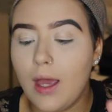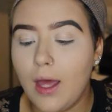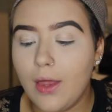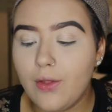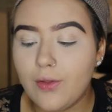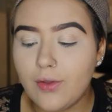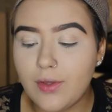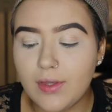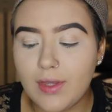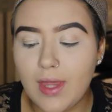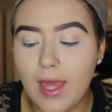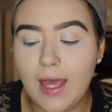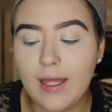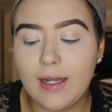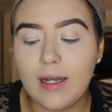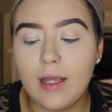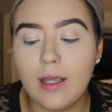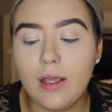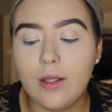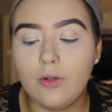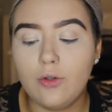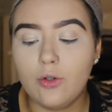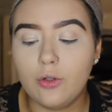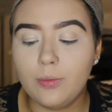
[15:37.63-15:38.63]
Other than that,
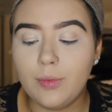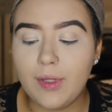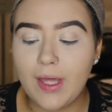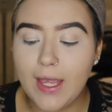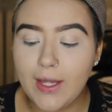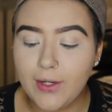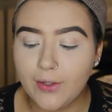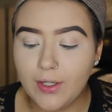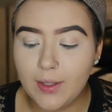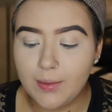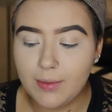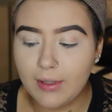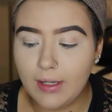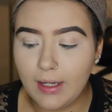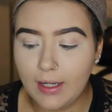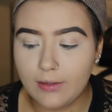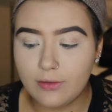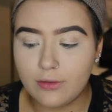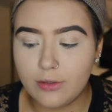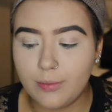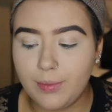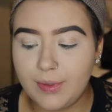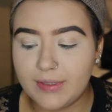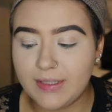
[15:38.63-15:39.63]
normally I cream
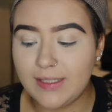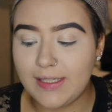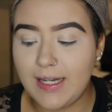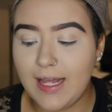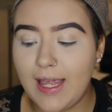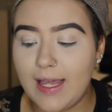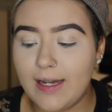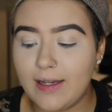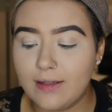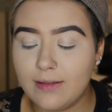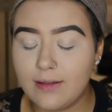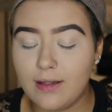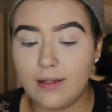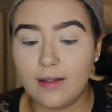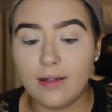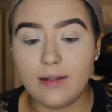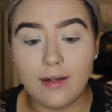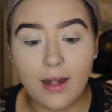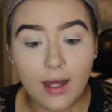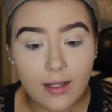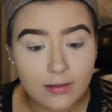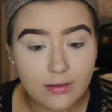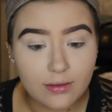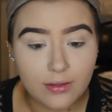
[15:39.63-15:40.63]
contour, but today I decided
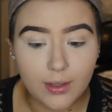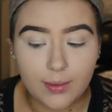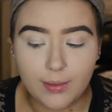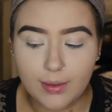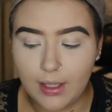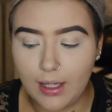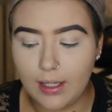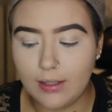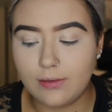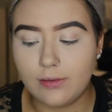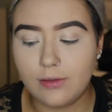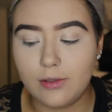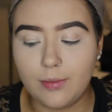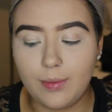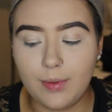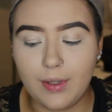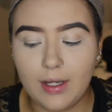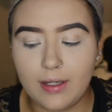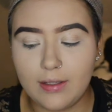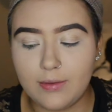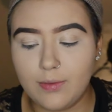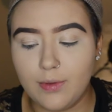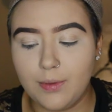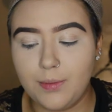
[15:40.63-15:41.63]
not to cream contour
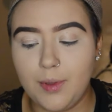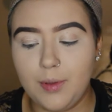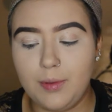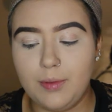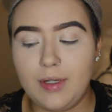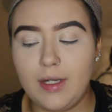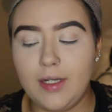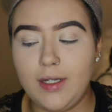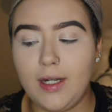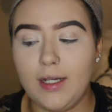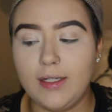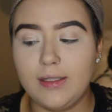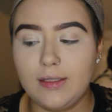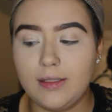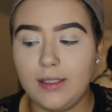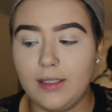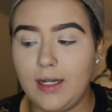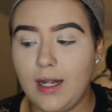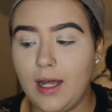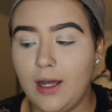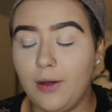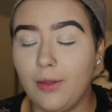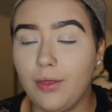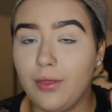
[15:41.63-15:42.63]
because we're going to be
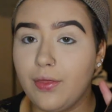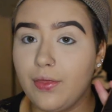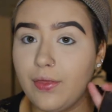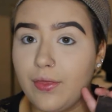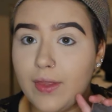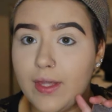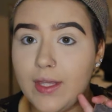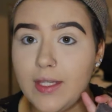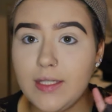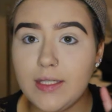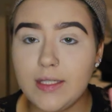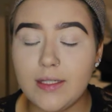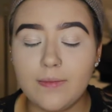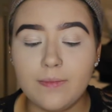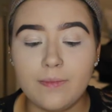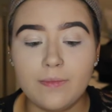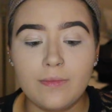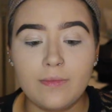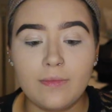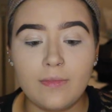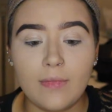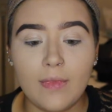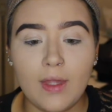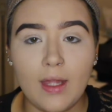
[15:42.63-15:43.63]
testing out this.
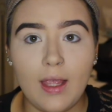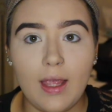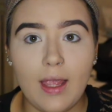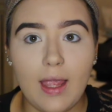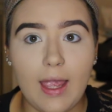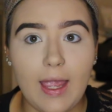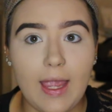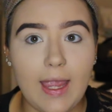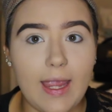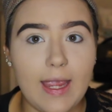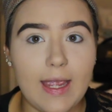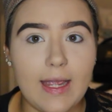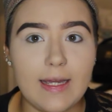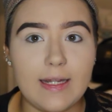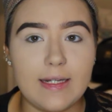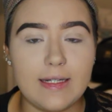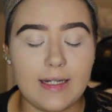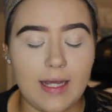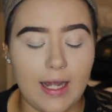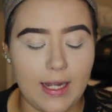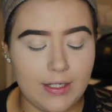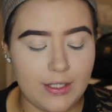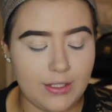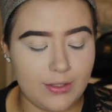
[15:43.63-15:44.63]

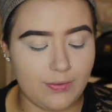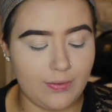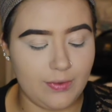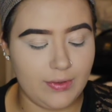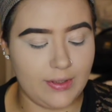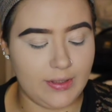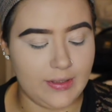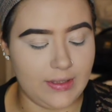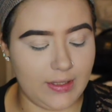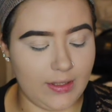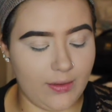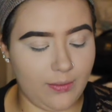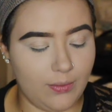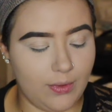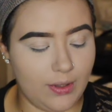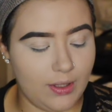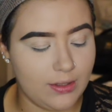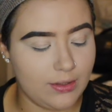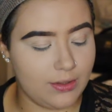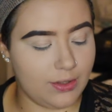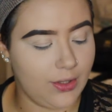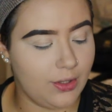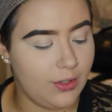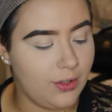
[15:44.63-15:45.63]
And I just really didn't
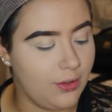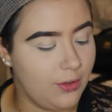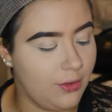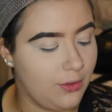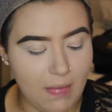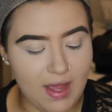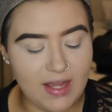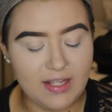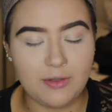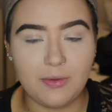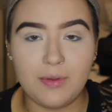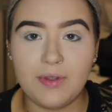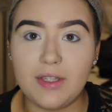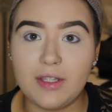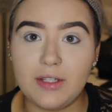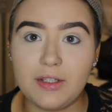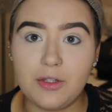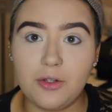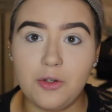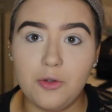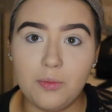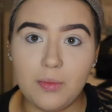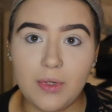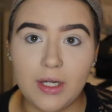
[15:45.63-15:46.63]
want to mess with it
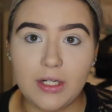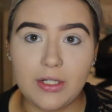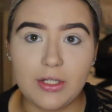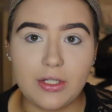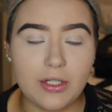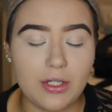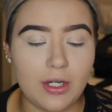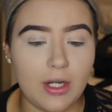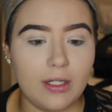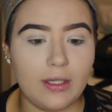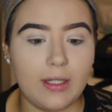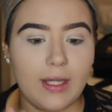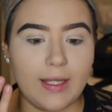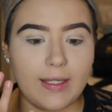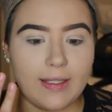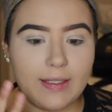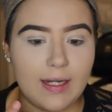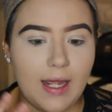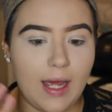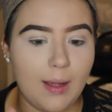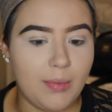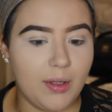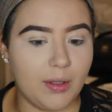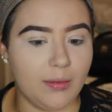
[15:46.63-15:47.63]
too much and like
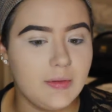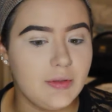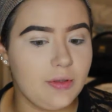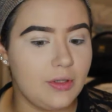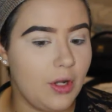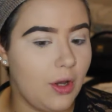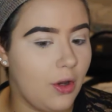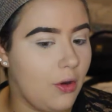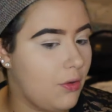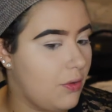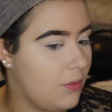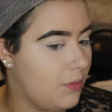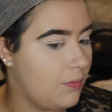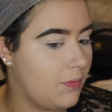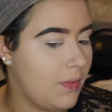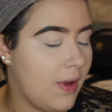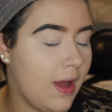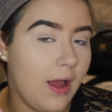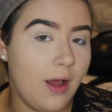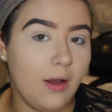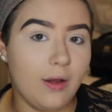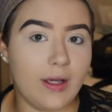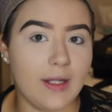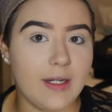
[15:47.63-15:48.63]
not be able to know
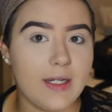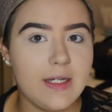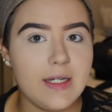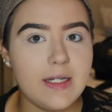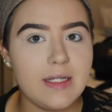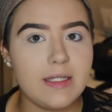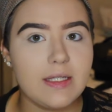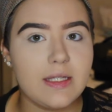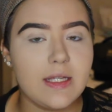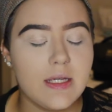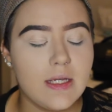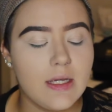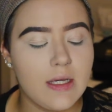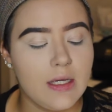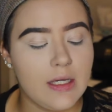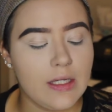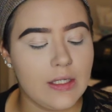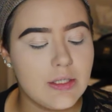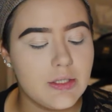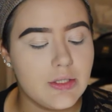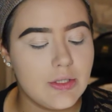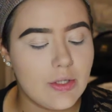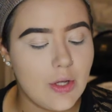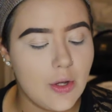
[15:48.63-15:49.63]
how good it is.
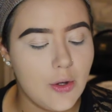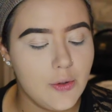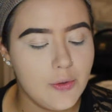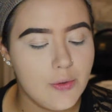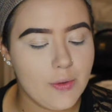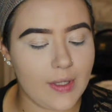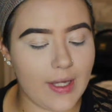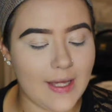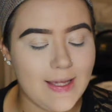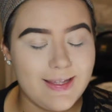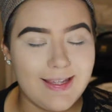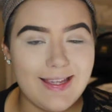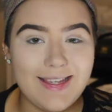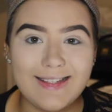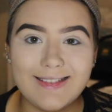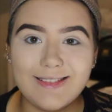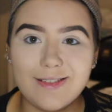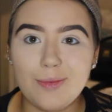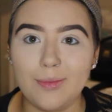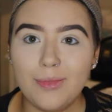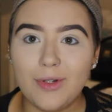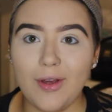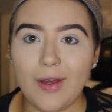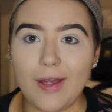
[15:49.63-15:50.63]
So yes,
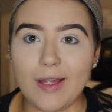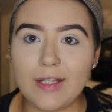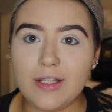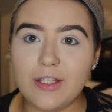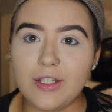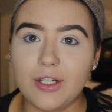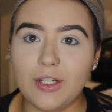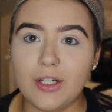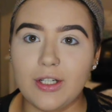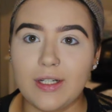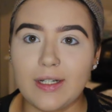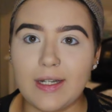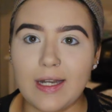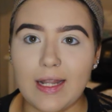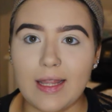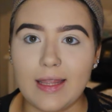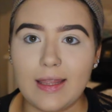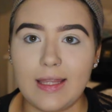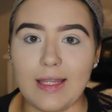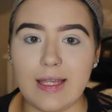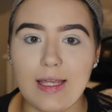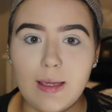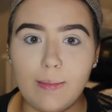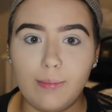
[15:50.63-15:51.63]
I'm gonna go ahead and turn
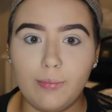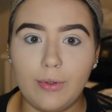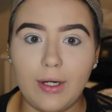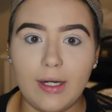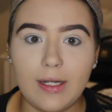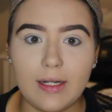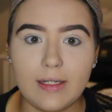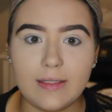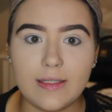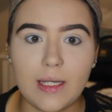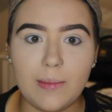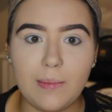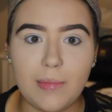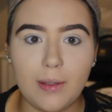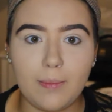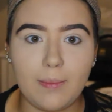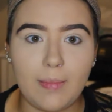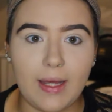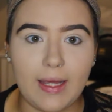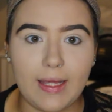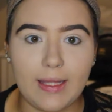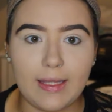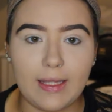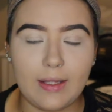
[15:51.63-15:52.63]
the brightness up on
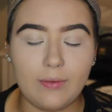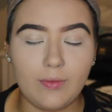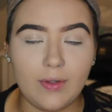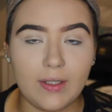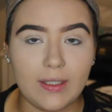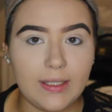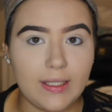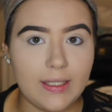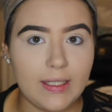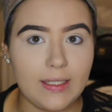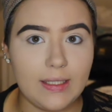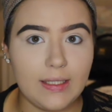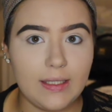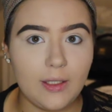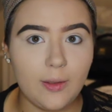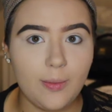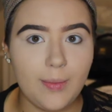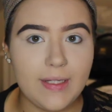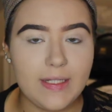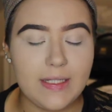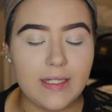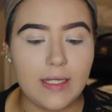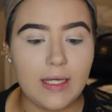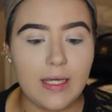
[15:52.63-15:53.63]
my ring light a little
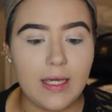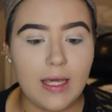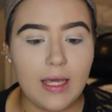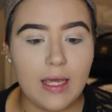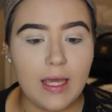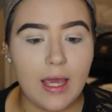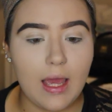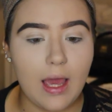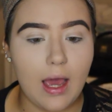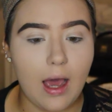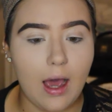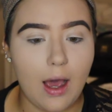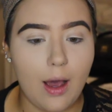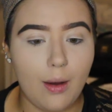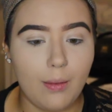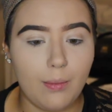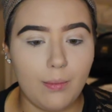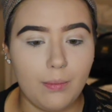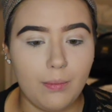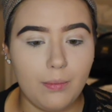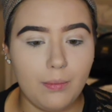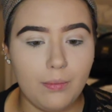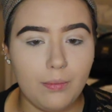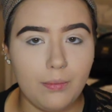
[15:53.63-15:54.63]
bit
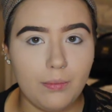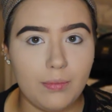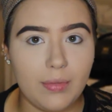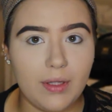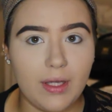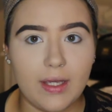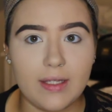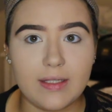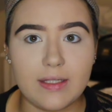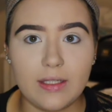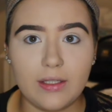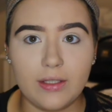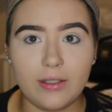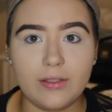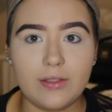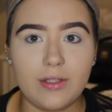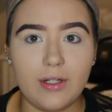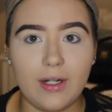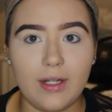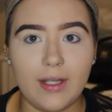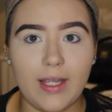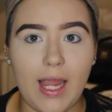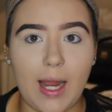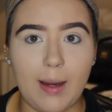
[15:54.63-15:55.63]
because it looks
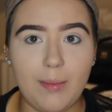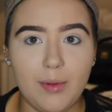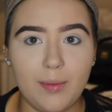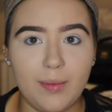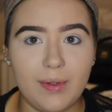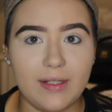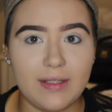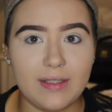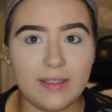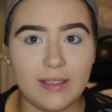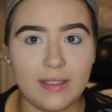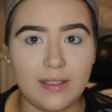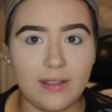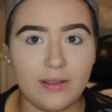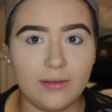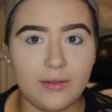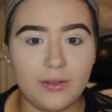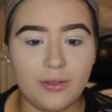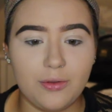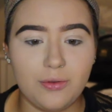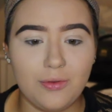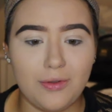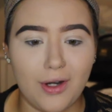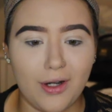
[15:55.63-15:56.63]
good on camera, but it's a little
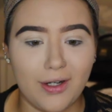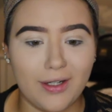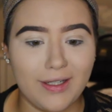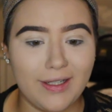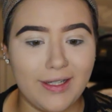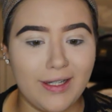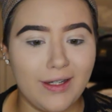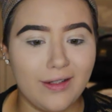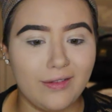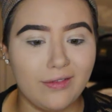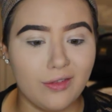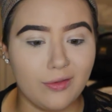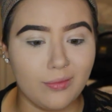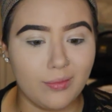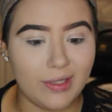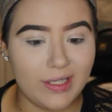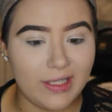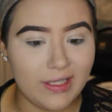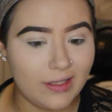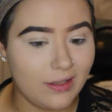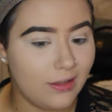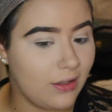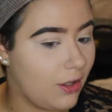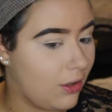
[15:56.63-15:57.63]
too dark in here for me
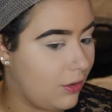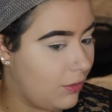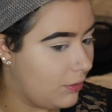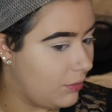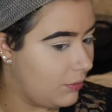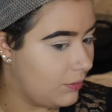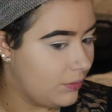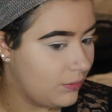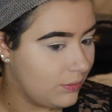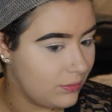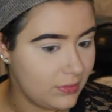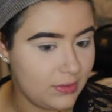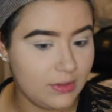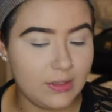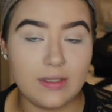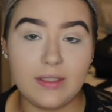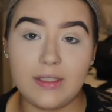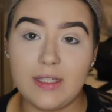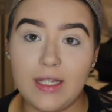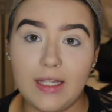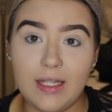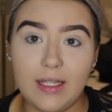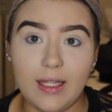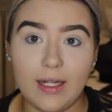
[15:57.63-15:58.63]
to know, to
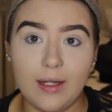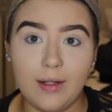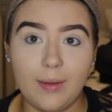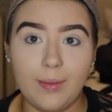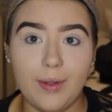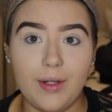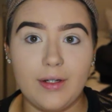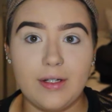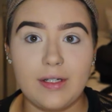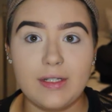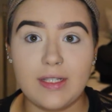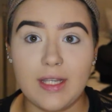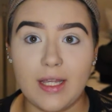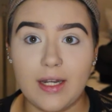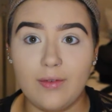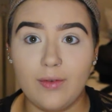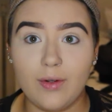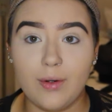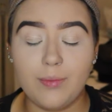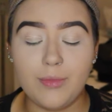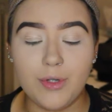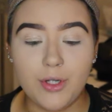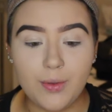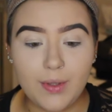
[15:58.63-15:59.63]
see, get a better sight of
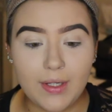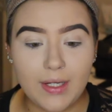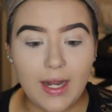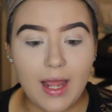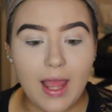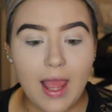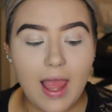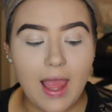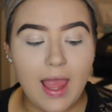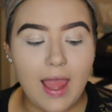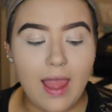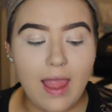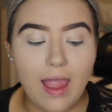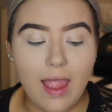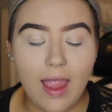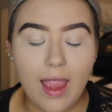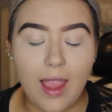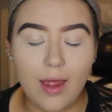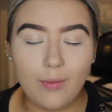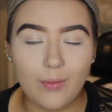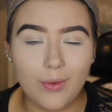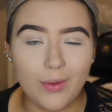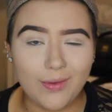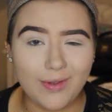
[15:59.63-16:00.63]
what I'm doing.
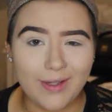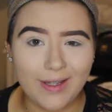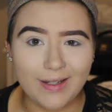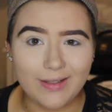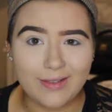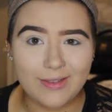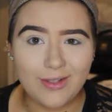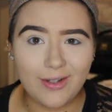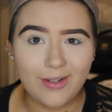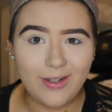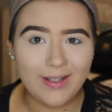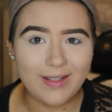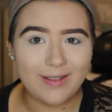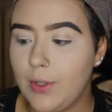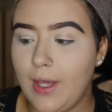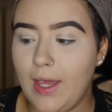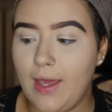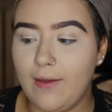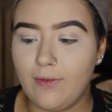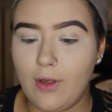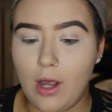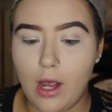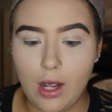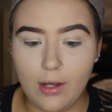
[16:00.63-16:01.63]
And we will get started. So I
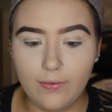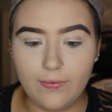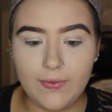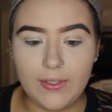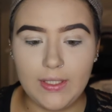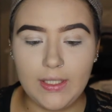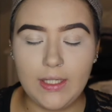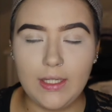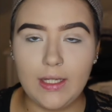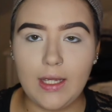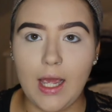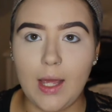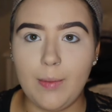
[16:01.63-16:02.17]
have coffee.